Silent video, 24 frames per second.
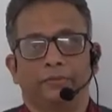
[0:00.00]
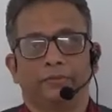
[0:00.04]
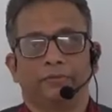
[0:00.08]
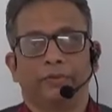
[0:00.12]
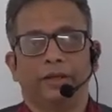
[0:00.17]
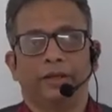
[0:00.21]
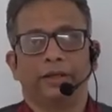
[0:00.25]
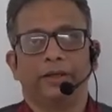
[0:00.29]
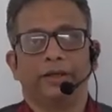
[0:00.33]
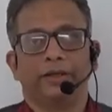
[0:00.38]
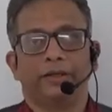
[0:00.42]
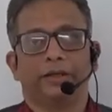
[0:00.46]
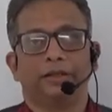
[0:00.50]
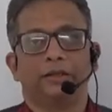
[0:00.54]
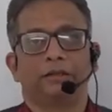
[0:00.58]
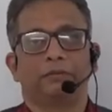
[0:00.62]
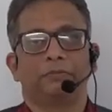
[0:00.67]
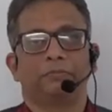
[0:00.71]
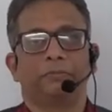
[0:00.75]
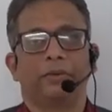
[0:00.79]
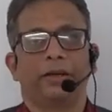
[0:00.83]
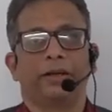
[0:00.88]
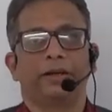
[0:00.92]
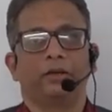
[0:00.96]
when it
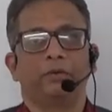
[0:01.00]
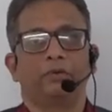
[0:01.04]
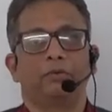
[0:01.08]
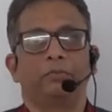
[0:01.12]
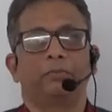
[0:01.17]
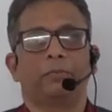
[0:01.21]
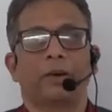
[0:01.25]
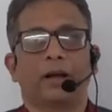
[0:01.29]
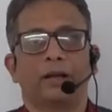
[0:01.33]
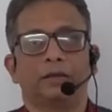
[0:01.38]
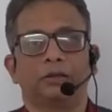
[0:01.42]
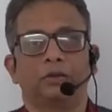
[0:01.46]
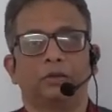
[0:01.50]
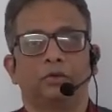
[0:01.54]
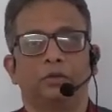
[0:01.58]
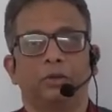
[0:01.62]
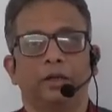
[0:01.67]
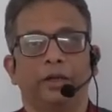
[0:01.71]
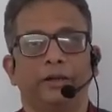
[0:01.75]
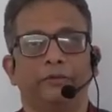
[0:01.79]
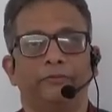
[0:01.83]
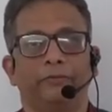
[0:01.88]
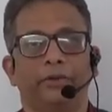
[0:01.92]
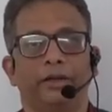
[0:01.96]
is made to pass
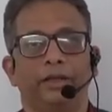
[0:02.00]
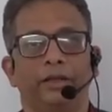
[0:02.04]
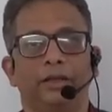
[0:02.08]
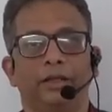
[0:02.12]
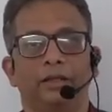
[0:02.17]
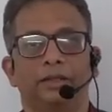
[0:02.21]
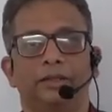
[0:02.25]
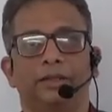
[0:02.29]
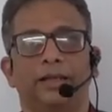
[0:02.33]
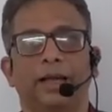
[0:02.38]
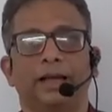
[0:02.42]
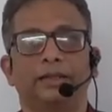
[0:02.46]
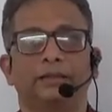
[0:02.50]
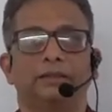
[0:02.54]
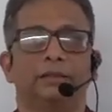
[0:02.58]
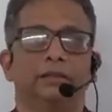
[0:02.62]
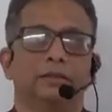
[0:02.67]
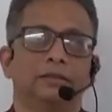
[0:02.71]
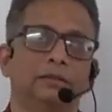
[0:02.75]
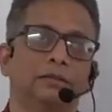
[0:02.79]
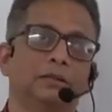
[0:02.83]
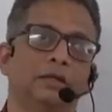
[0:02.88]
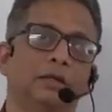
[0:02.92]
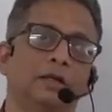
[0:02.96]
through various
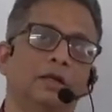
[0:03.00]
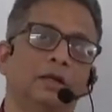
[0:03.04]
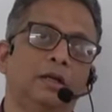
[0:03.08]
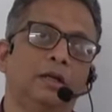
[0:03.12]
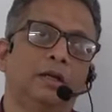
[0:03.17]
gases,